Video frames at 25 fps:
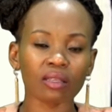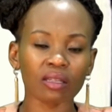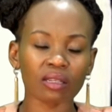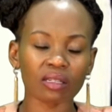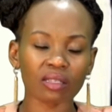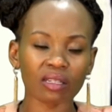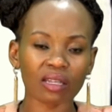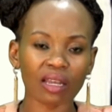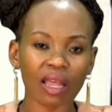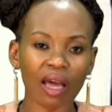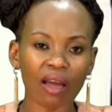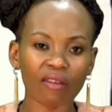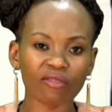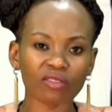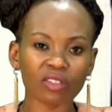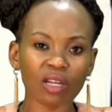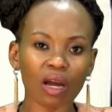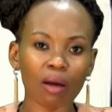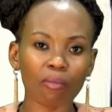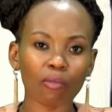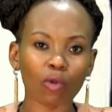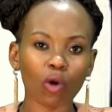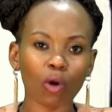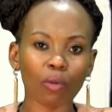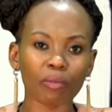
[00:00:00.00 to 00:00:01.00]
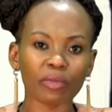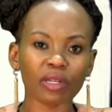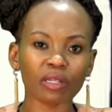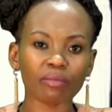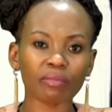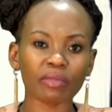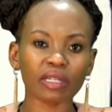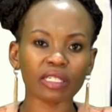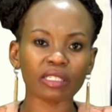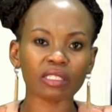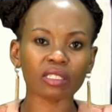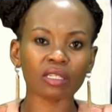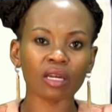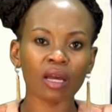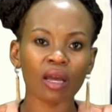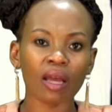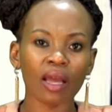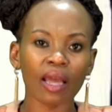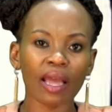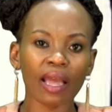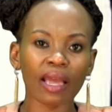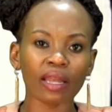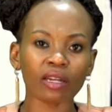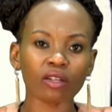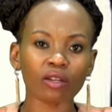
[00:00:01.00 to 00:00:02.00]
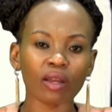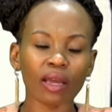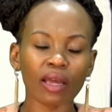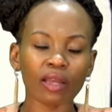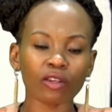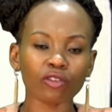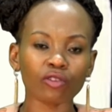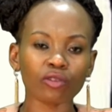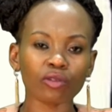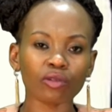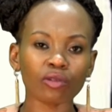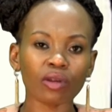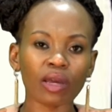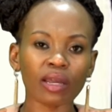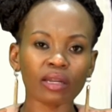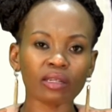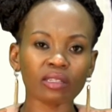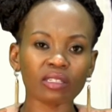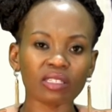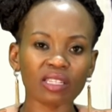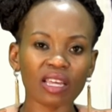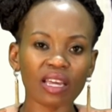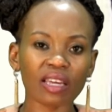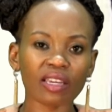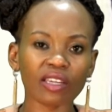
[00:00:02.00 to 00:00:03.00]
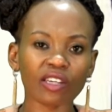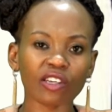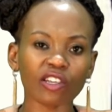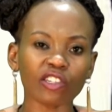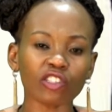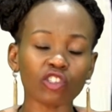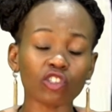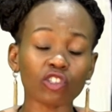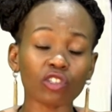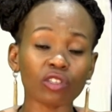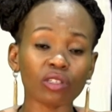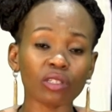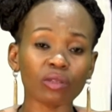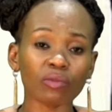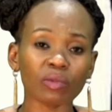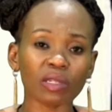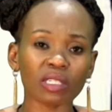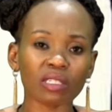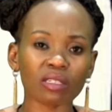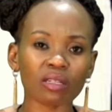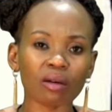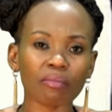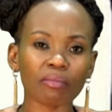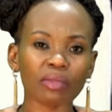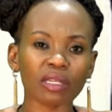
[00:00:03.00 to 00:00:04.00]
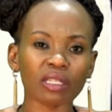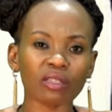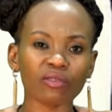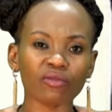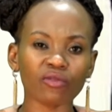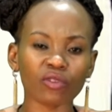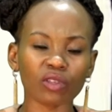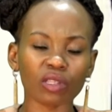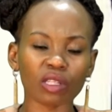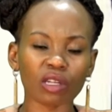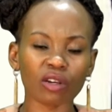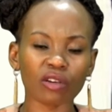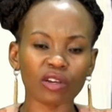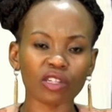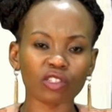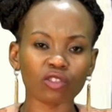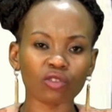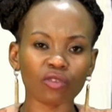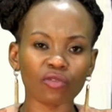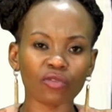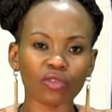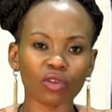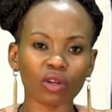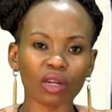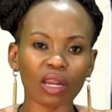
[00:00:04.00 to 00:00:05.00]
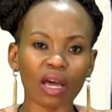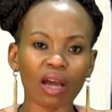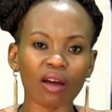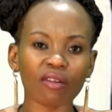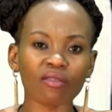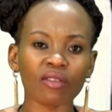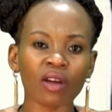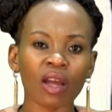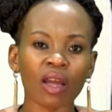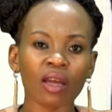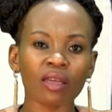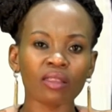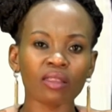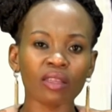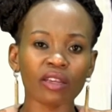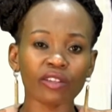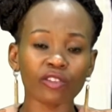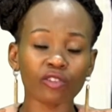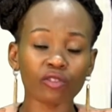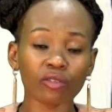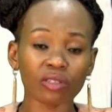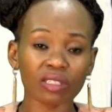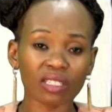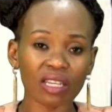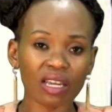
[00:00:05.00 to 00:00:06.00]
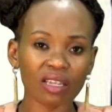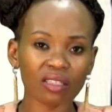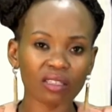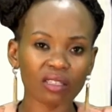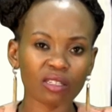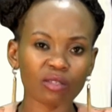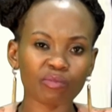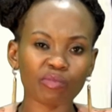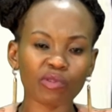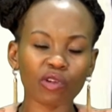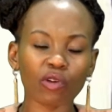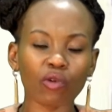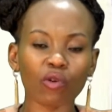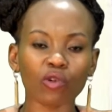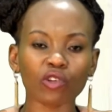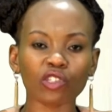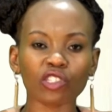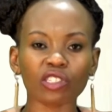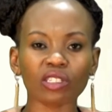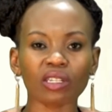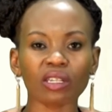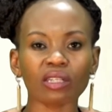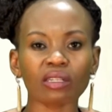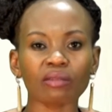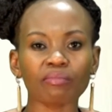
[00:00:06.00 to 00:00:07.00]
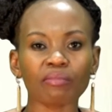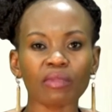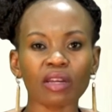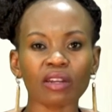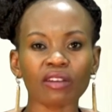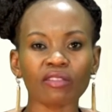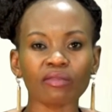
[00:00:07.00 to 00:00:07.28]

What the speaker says: this lifetime commitment and taking a journey with somebody for the rest of your life, that you take these precautionary